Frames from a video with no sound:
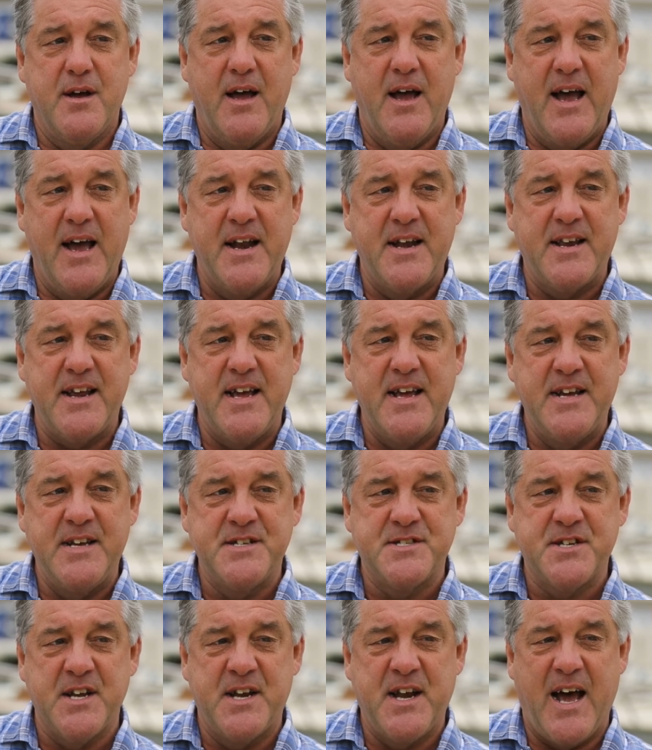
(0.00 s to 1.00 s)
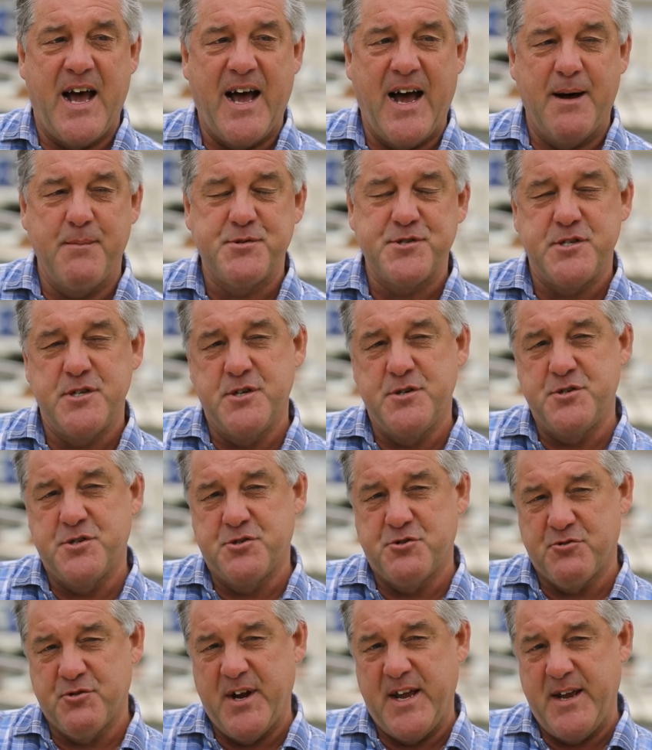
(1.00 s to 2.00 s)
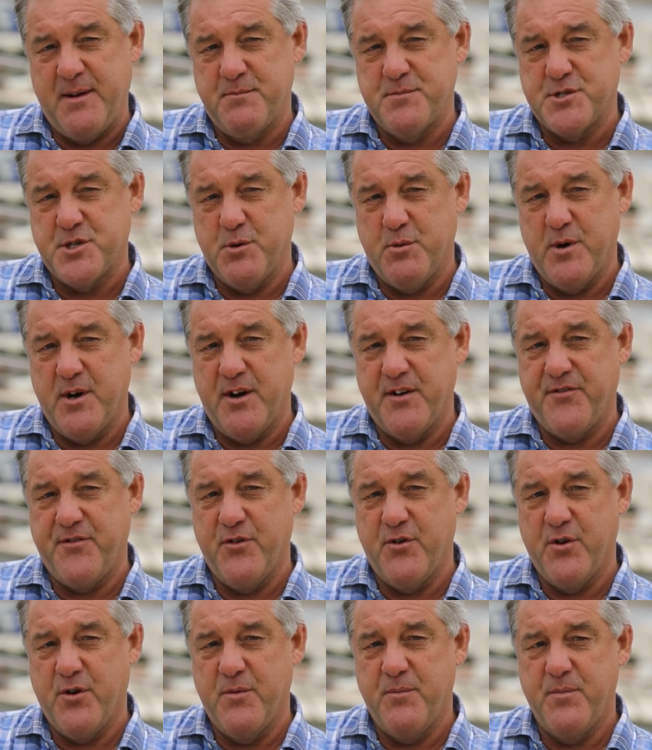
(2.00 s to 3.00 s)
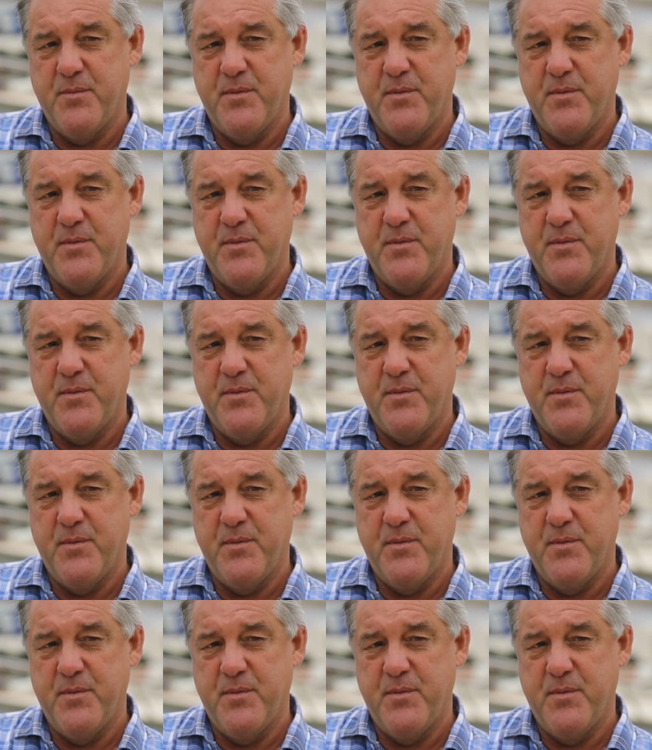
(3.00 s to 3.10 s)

Ed is an absolute dream to work for.